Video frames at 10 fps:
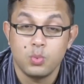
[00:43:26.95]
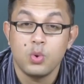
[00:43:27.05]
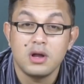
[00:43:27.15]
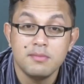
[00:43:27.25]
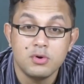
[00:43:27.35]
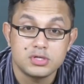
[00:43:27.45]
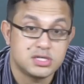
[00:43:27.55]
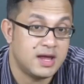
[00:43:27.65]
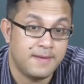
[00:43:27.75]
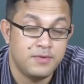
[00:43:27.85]
one more
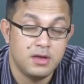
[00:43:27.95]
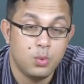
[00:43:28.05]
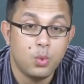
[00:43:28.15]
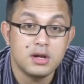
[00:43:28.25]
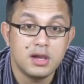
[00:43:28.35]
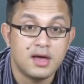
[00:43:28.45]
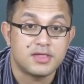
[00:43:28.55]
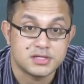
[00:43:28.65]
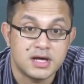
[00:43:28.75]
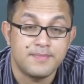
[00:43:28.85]
time, one
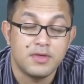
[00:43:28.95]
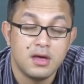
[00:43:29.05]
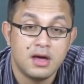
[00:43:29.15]
last time.